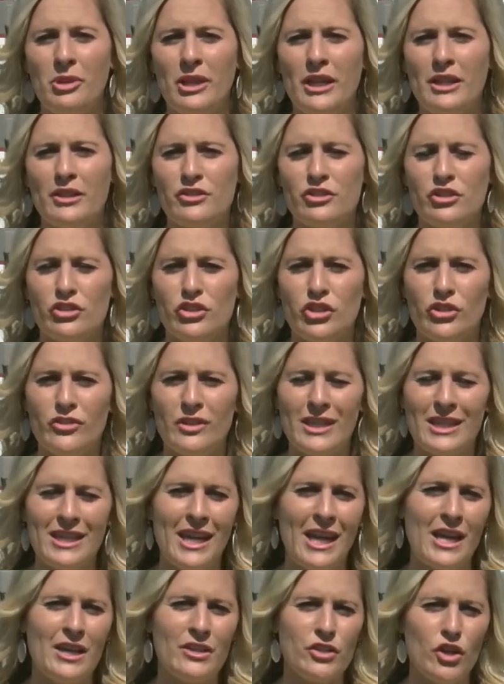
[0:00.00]
plans to turn the
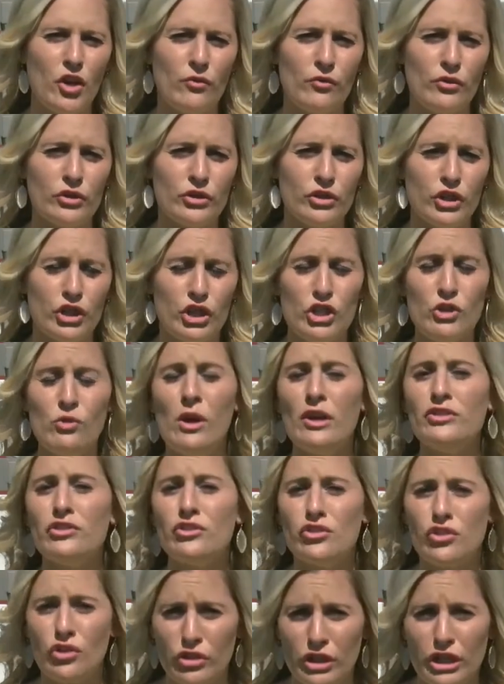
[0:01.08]
case over to the U.S.
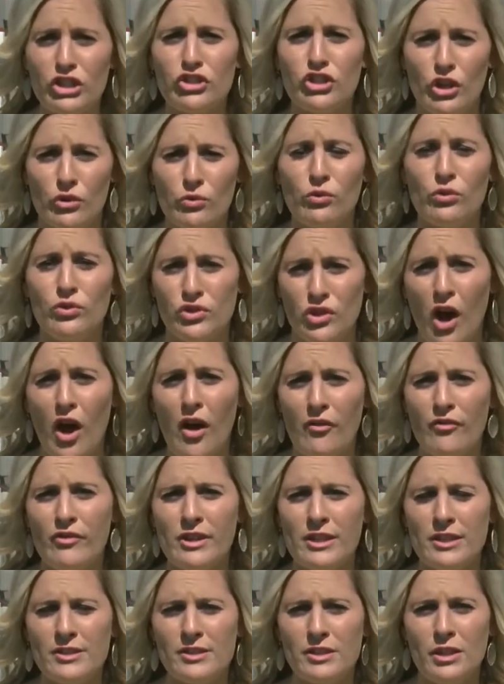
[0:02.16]
Attorney General's
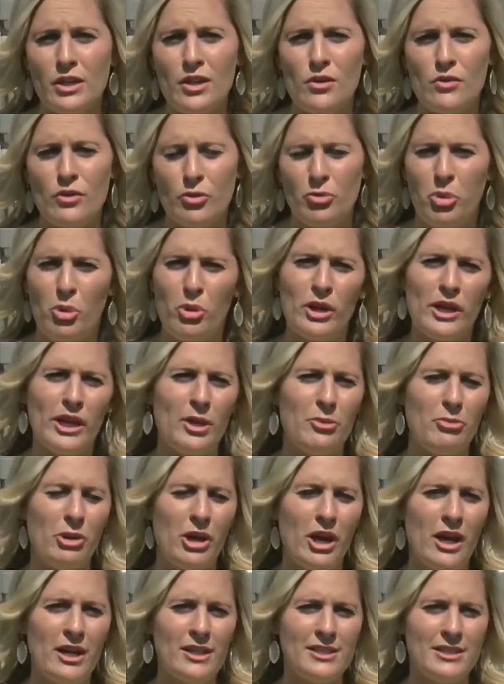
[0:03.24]
office. Reporting in
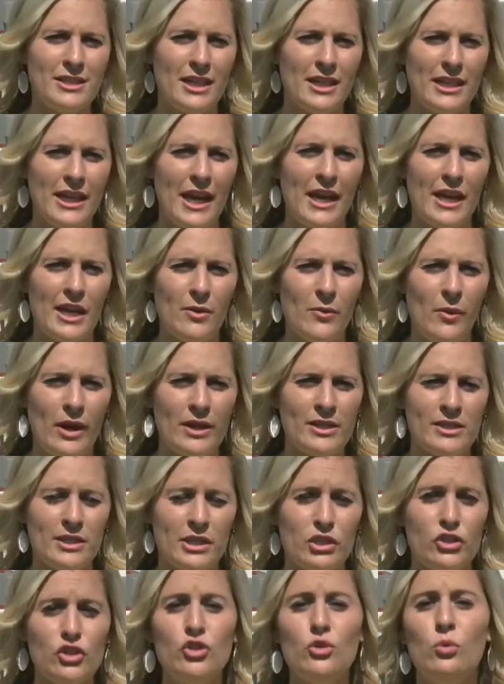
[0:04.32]
Pawhuska, Katie
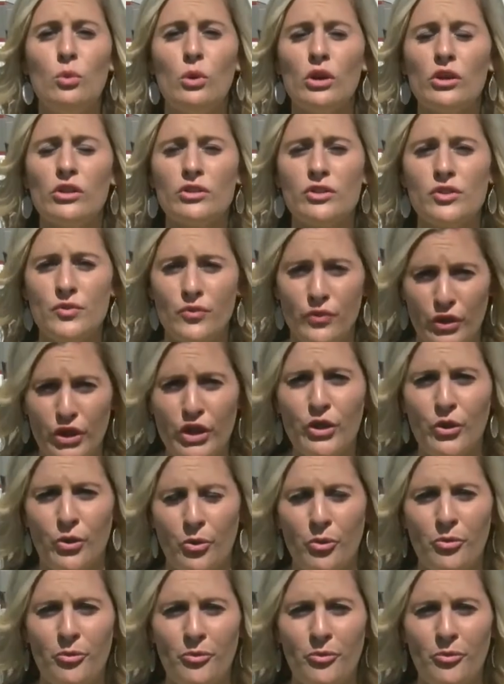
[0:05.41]
Wisely, Two Works for you.